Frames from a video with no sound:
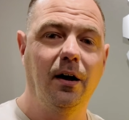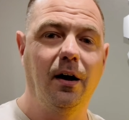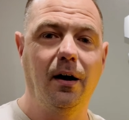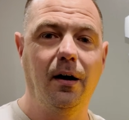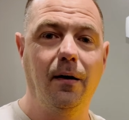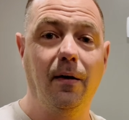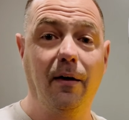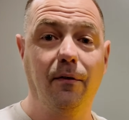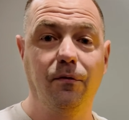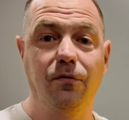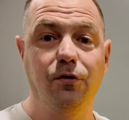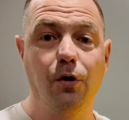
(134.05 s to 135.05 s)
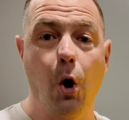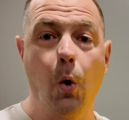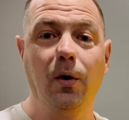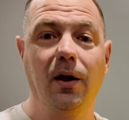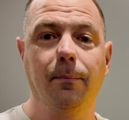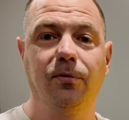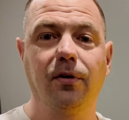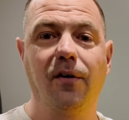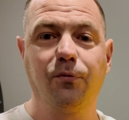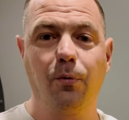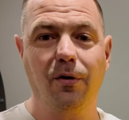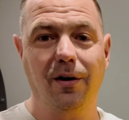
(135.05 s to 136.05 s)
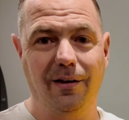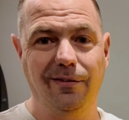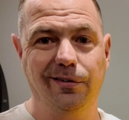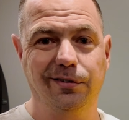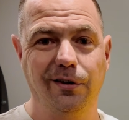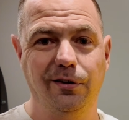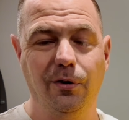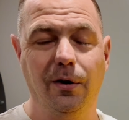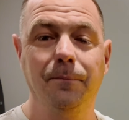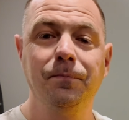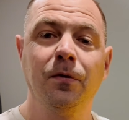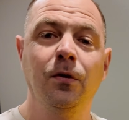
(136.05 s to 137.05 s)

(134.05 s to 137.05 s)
the OEM software, and this can do it.